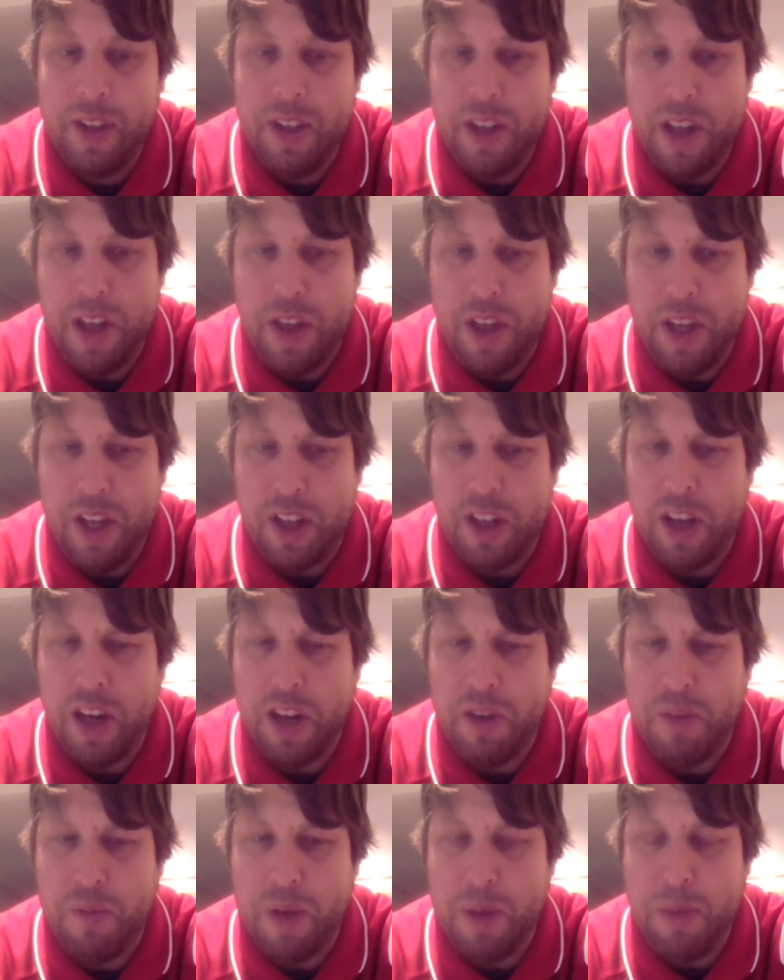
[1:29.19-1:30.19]
I think a lot
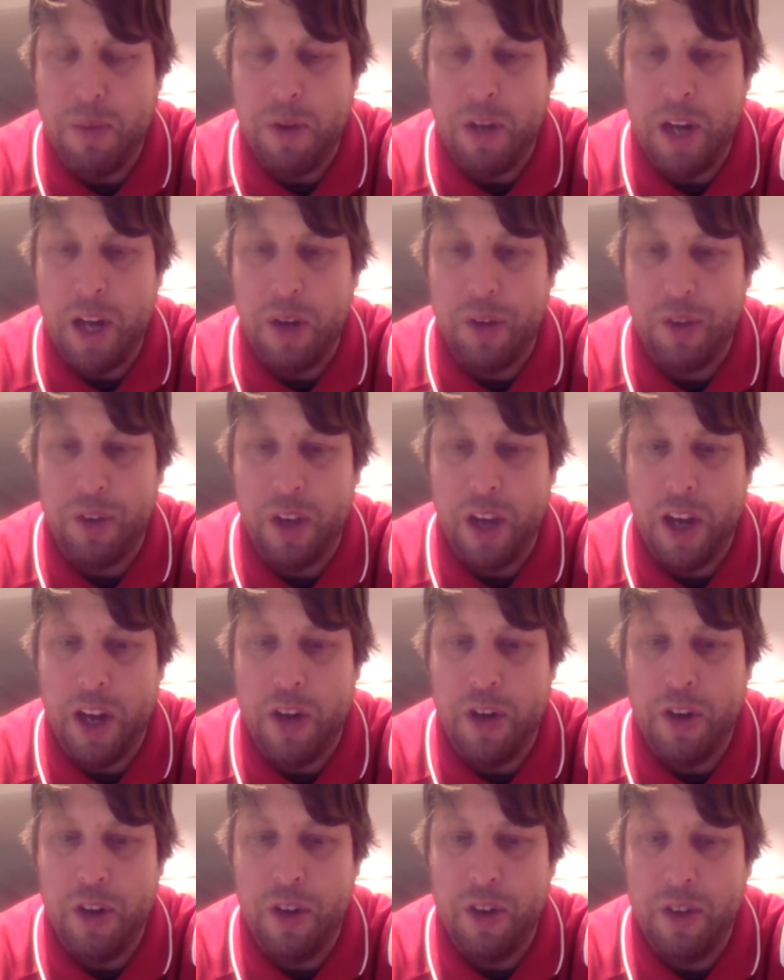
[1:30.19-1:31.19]
of people
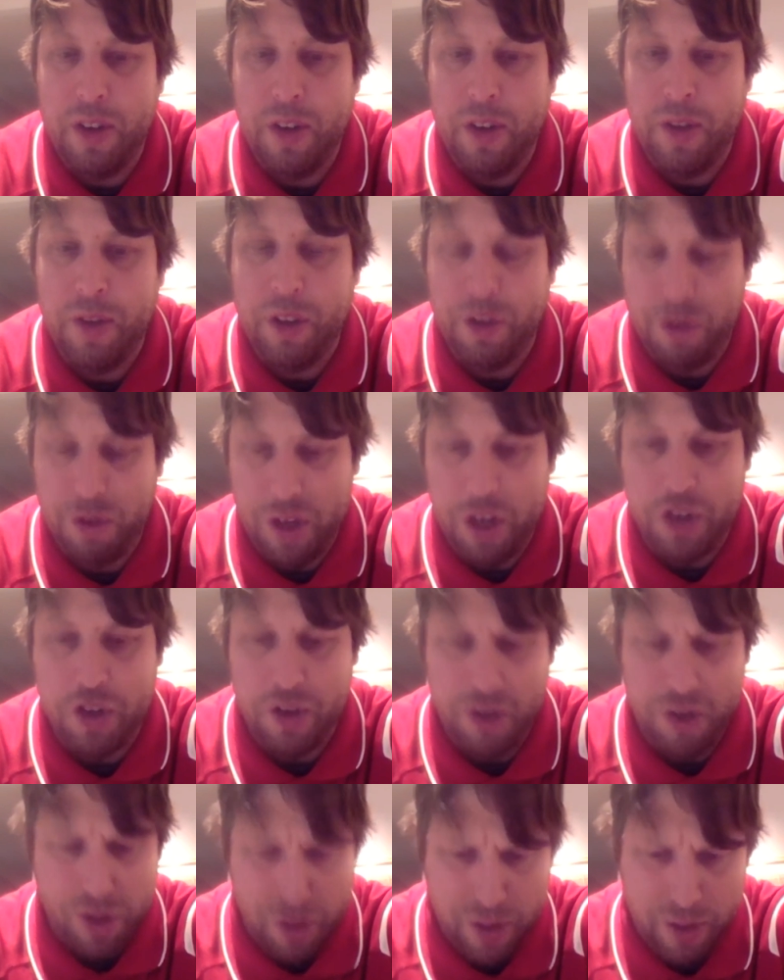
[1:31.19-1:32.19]
outside of Central
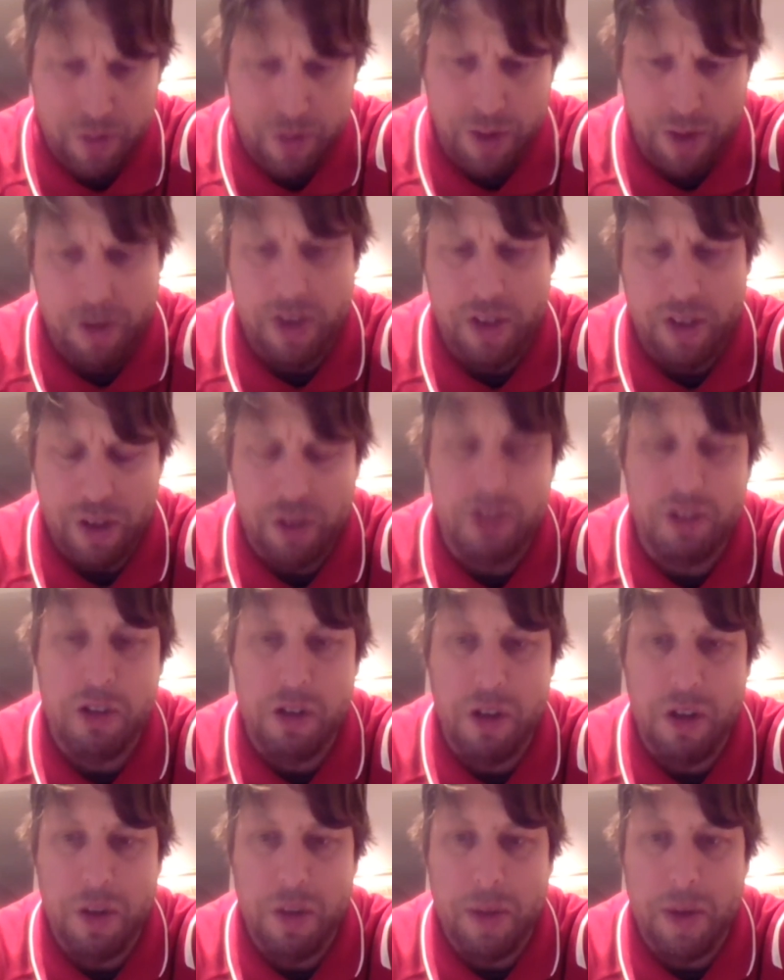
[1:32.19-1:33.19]
Asia know very
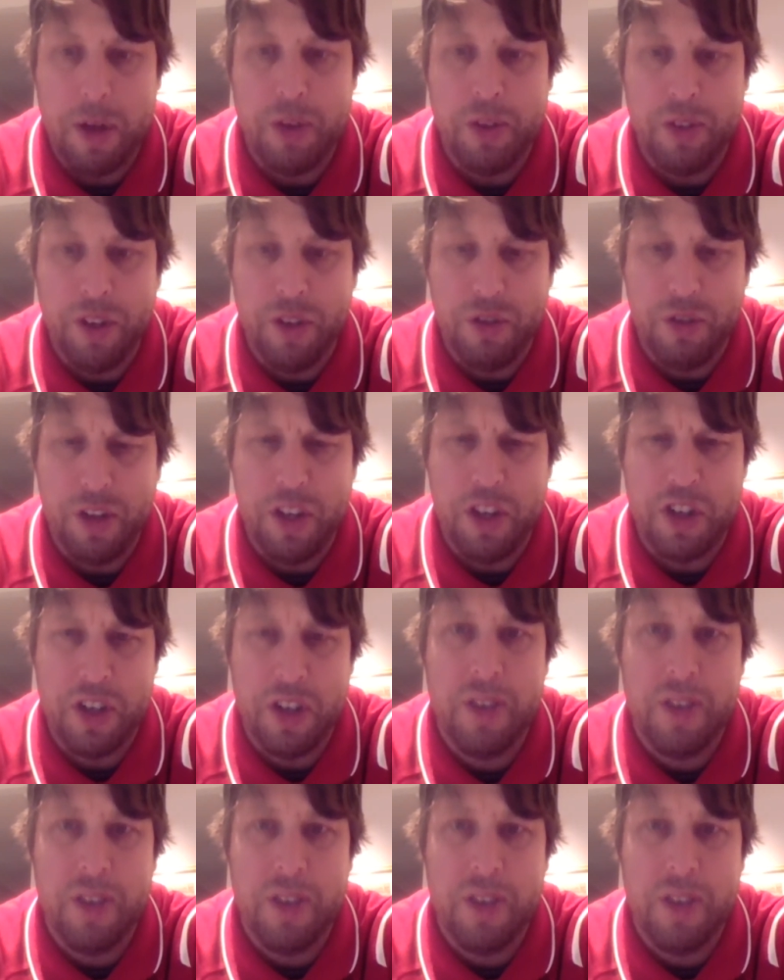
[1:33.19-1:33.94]
little about Central Asia.